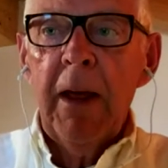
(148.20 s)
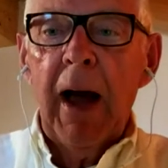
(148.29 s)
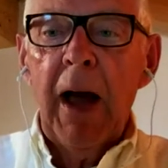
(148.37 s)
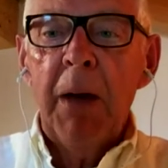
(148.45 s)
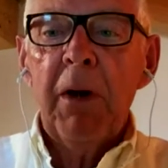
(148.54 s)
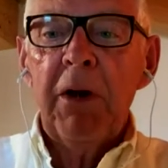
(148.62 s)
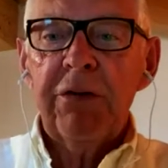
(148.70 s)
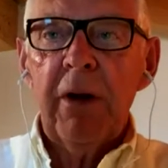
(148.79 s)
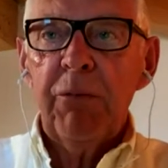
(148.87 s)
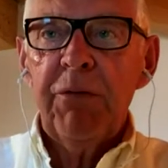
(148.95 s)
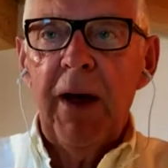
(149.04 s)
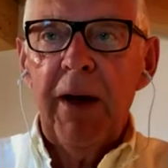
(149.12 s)
I
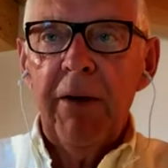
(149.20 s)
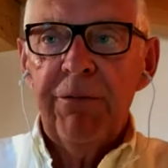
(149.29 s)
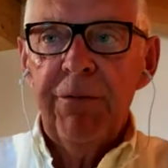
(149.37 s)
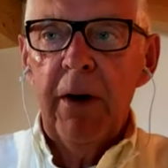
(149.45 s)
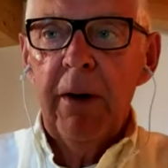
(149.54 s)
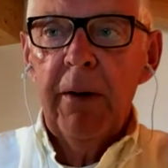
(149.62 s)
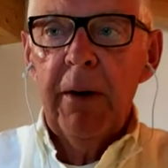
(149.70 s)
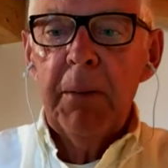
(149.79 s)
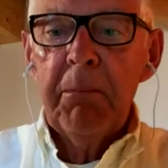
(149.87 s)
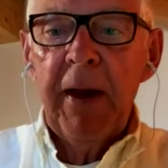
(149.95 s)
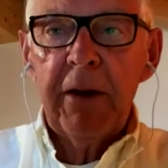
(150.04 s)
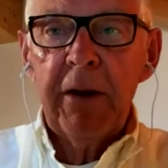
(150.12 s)
myself have
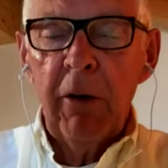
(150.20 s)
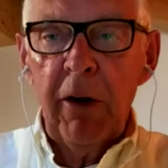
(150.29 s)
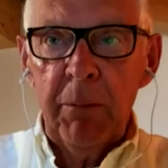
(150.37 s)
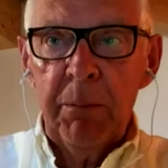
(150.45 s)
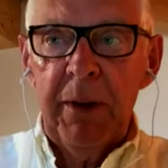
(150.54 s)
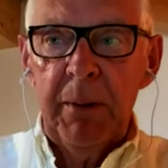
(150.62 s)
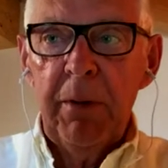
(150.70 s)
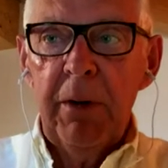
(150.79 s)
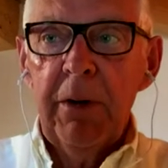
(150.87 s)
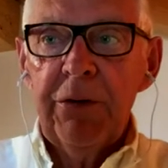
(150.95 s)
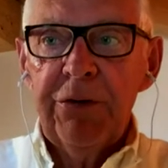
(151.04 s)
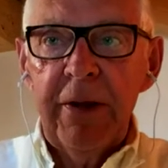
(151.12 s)
made a lot of people
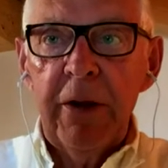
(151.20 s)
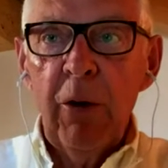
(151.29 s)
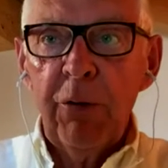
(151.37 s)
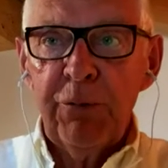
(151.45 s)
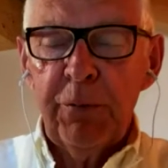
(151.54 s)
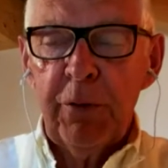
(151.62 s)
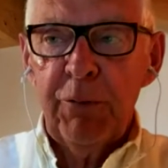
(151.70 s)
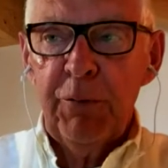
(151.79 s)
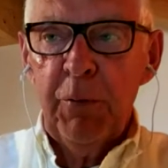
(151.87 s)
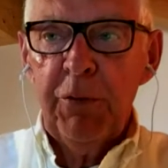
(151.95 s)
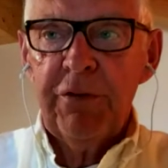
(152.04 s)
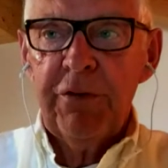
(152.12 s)
CEOs for the
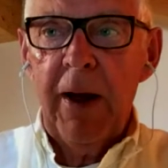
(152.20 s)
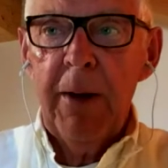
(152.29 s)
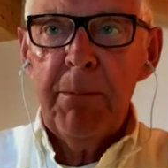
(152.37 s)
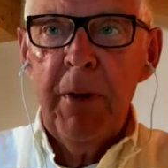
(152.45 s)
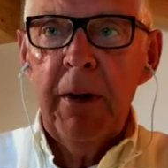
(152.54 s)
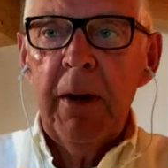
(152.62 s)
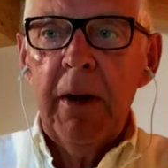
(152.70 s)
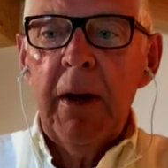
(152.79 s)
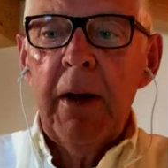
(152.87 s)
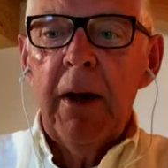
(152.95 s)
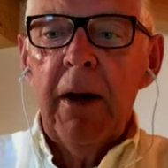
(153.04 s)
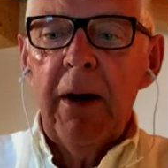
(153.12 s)
first time.
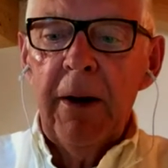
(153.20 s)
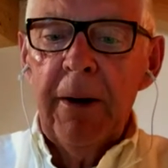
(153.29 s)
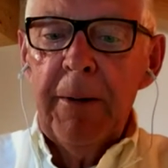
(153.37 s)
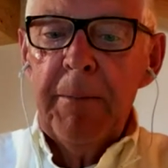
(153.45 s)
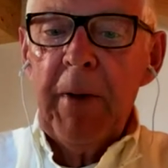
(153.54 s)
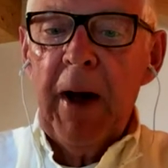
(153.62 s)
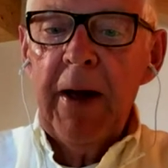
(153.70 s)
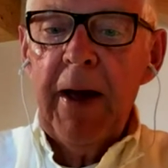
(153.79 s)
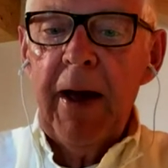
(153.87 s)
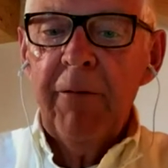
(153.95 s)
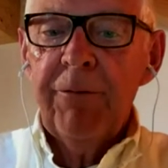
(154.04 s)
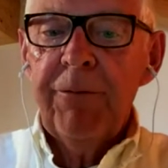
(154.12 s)
I
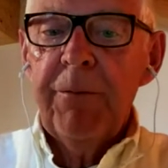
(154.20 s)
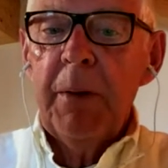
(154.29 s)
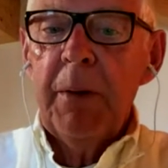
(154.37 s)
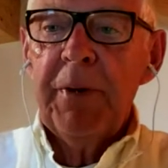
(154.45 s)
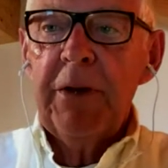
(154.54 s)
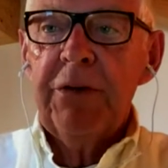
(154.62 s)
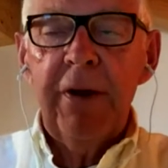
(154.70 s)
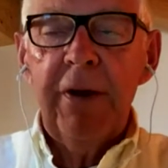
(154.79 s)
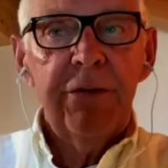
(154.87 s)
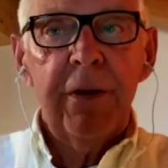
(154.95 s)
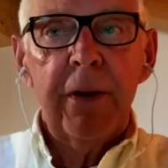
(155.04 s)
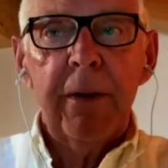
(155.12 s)
have been
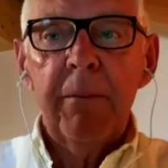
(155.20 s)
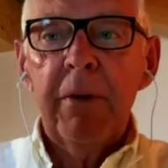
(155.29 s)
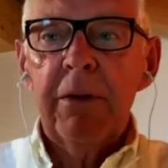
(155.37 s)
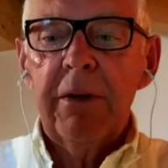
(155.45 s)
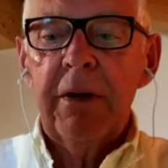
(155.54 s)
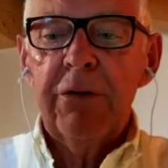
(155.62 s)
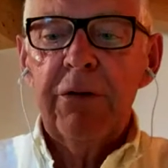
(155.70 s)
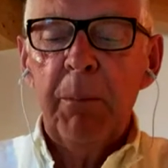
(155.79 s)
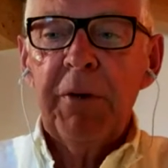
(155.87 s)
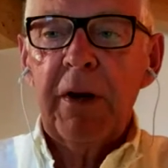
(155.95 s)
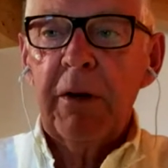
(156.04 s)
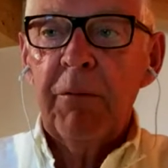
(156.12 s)
teaching the
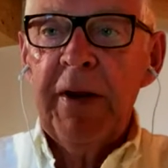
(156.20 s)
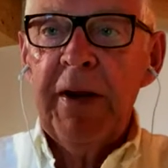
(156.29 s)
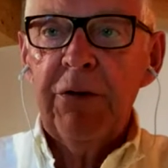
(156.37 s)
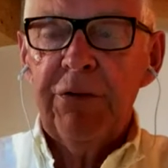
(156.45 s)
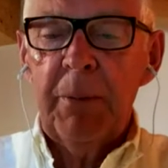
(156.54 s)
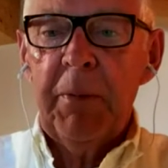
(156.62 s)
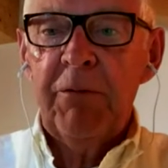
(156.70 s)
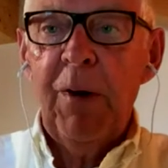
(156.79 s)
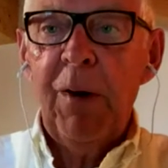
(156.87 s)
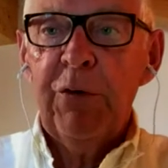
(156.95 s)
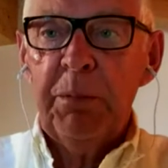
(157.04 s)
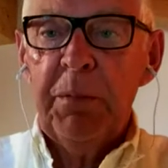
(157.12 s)
subject of leadership at
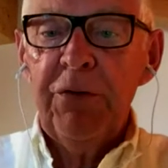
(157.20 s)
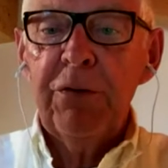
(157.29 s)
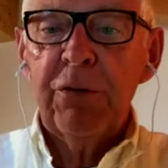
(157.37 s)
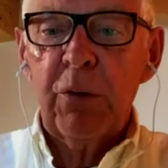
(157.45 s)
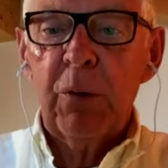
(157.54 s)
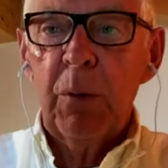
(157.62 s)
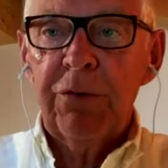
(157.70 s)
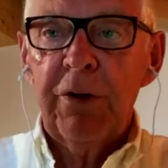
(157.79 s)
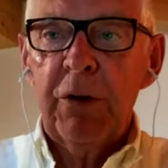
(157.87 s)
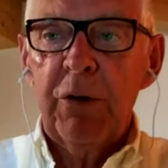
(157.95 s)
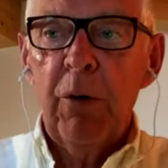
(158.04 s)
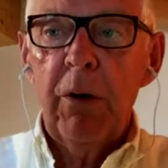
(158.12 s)
various business schools
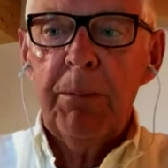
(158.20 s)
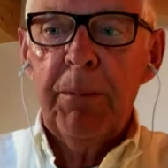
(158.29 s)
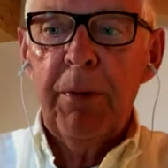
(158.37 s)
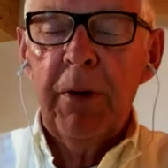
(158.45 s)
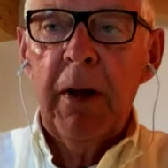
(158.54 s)
in Europe,